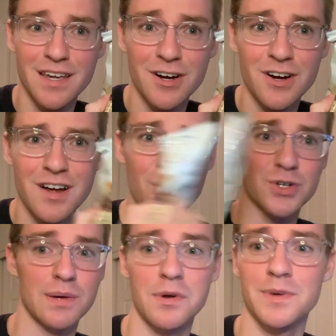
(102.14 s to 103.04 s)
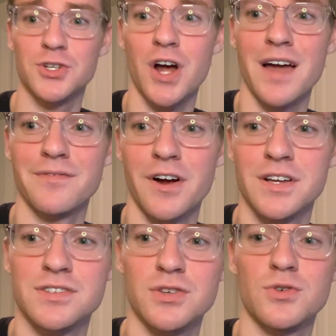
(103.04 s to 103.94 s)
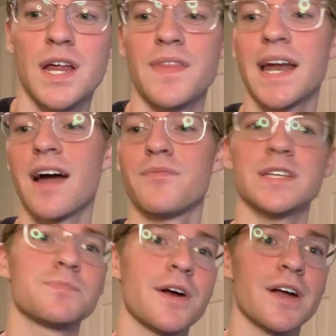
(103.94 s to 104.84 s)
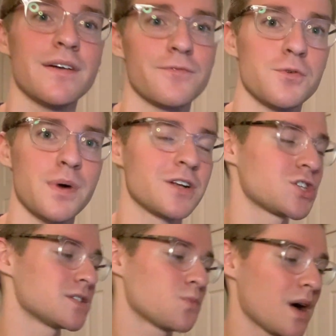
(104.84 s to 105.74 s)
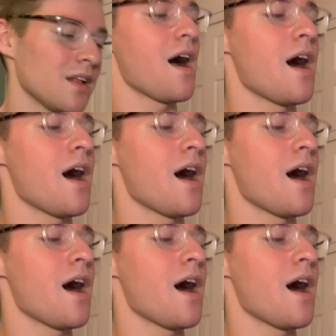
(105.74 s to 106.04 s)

here, which I'm gonna be trying very soon, and then I have mixed berry and fruit punch as well.